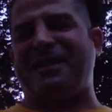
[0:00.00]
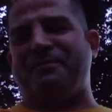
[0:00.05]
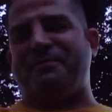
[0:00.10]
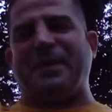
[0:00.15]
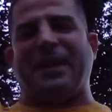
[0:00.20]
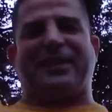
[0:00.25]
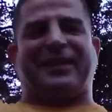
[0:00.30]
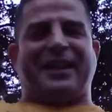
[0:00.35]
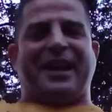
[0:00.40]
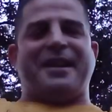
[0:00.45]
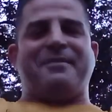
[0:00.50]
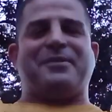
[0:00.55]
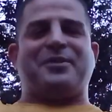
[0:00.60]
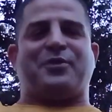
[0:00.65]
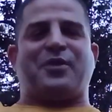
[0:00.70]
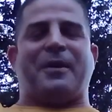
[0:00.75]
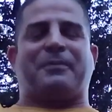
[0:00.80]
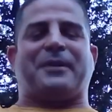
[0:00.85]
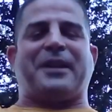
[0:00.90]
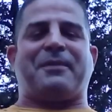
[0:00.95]
the best time in
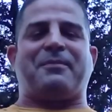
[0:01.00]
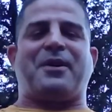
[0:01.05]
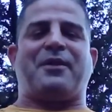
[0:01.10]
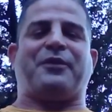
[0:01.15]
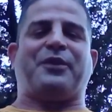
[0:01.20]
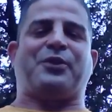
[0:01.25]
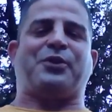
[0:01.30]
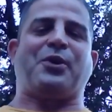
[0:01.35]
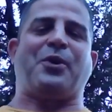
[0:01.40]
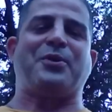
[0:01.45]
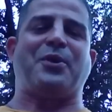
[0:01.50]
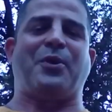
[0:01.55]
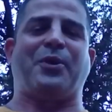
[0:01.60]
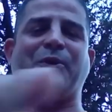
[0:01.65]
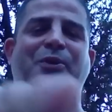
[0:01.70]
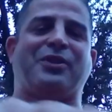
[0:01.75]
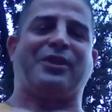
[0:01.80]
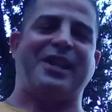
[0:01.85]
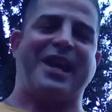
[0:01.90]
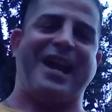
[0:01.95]
Dropkick Murphys show with all
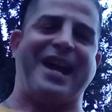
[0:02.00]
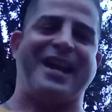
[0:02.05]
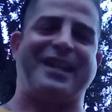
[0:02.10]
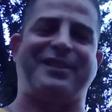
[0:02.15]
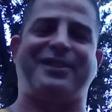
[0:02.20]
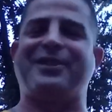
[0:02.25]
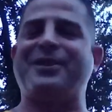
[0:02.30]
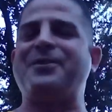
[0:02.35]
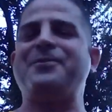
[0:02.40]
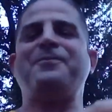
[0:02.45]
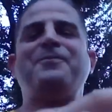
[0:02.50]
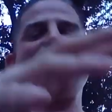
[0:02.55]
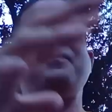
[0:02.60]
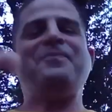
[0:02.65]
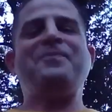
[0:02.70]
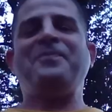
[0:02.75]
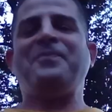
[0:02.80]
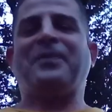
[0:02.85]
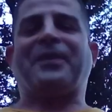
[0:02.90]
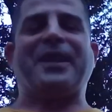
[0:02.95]
those lads.
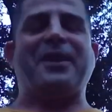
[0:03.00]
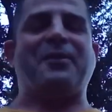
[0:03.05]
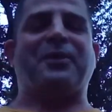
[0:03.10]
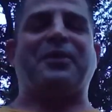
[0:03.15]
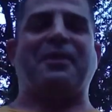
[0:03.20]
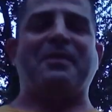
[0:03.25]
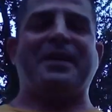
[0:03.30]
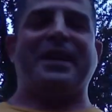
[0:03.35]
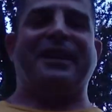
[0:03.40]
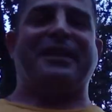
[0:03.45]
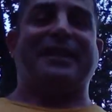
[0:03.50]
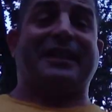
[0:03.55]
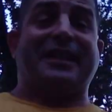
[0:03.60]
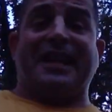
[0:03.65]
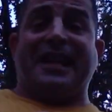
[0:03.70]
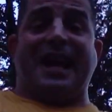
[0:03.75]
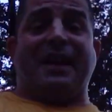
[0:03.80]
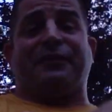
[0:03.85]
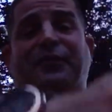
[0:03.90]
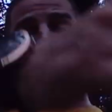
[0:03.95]
It was amazing.
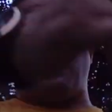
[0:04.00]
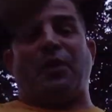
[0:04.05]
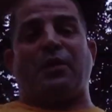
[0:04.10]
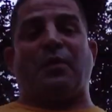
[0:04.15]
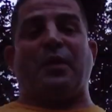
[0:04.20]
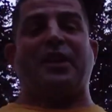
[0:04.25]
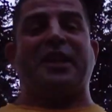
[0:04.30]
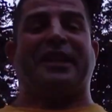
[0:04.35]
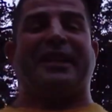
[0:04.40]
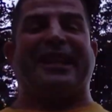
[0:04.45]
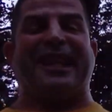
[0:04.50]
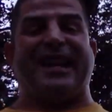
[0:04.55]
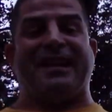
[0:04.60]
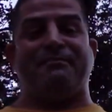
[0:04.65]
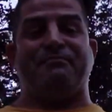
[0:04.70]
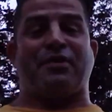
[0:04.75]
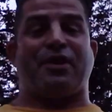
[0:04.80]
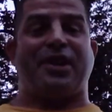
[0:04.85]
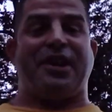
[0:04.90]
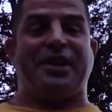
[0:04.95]
Then afterward, I went to
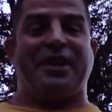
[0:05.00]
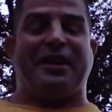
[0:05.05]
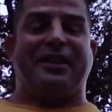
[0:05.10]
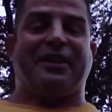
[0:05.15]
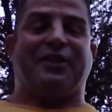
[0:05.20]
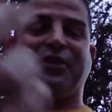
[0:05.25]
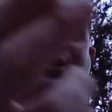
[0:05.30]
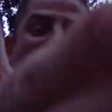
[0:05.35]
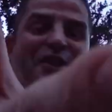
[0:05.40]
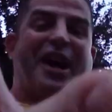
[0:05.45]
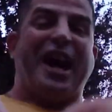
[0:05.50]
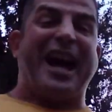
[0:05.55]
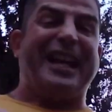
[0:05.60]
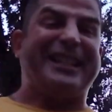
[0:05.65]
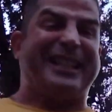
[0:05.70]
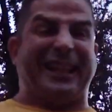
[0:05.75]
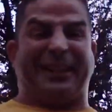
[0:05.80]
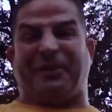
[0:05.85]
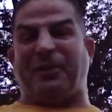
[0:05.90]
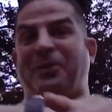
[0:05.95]
Canberra. And I saw the
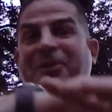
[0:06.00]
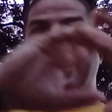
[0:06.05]
Isaac. Told